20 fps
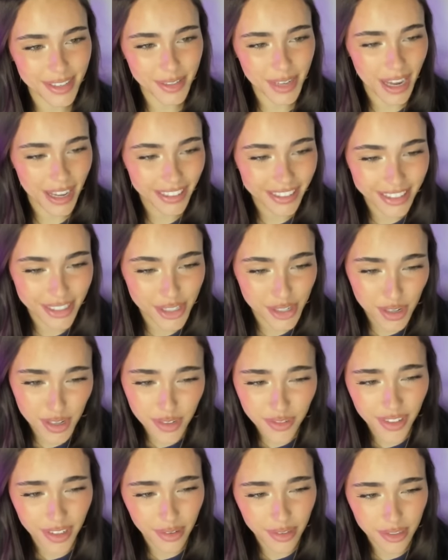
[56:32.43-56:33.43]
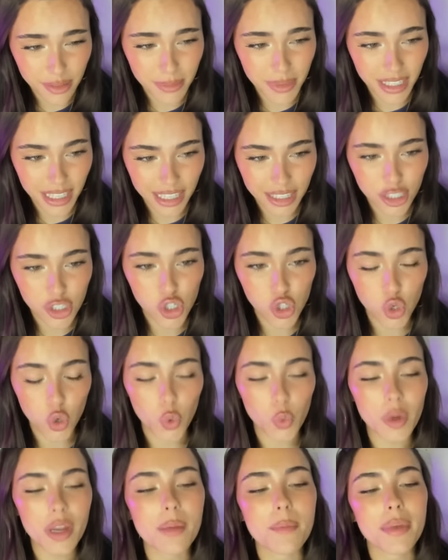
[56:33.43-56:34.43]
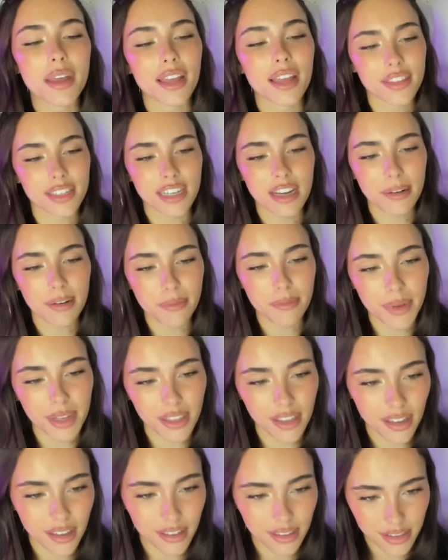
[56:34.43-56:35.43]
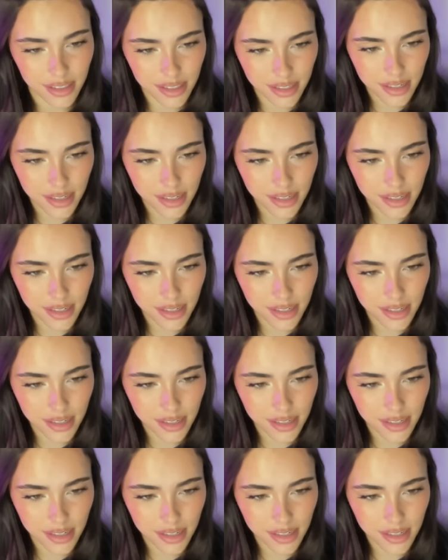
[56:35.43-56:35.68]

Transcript: I can show you videos of me like screaming at the top of my lungs.